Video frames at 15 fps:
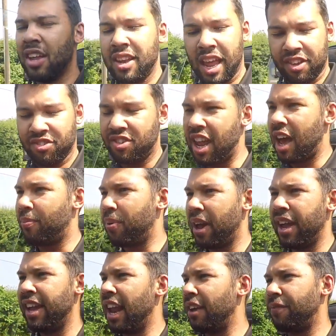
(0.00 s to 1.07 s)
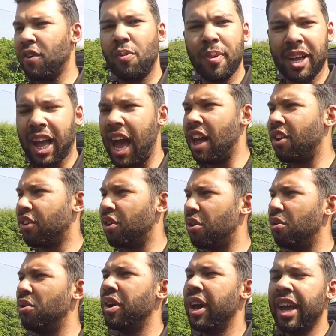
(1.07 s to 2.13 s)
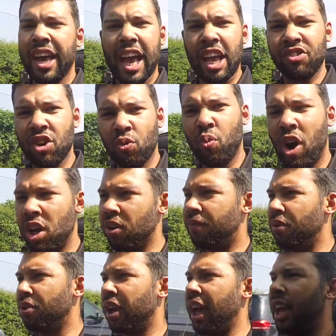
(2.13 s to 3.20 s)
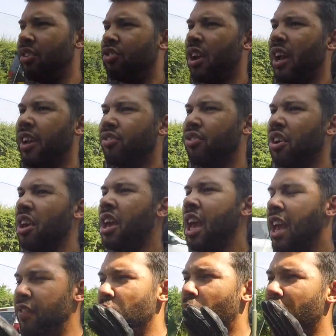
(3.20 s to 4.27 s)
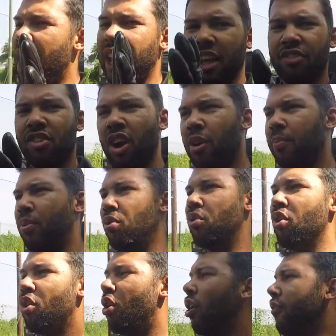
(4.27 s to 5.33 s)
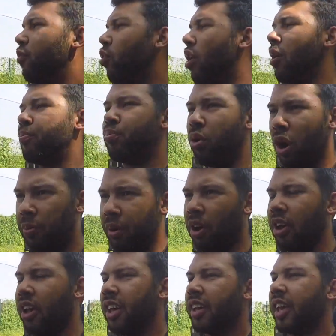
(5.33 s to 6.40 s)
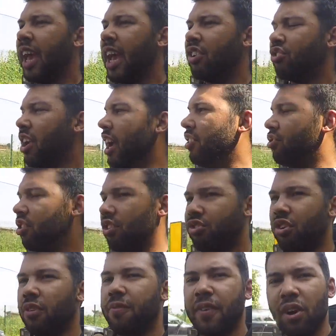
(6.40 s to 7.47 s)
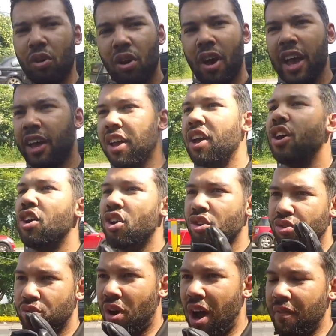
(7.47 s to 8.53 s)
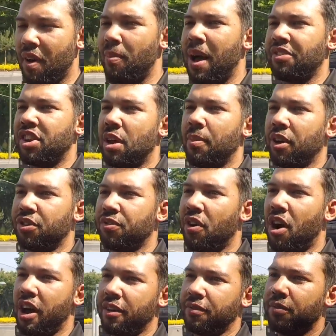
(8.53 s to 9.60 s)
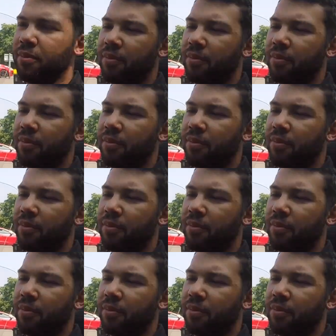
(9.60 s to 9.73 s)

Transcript: They're snappy, they feel mechanical. It's a wonderful gear change. If you want an example of what a proper gear change should feel like, drive a Mazda MX-5.